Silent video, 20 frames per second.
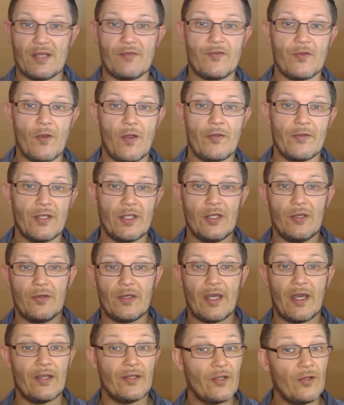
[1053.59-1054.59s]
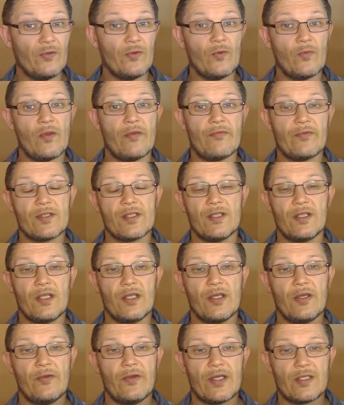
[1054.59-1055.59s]
If you are in the UK, I don't know whether it's in the
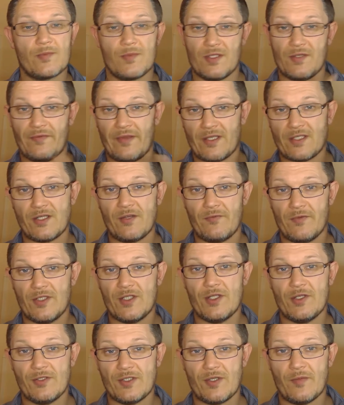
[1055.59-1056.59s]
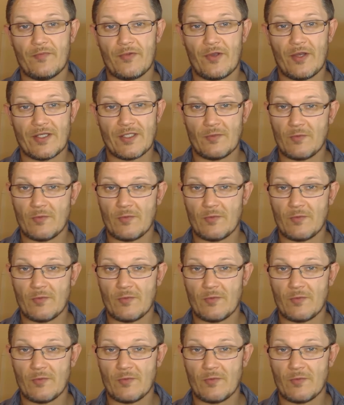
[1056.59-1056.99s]
US, but they've actually reduced the price.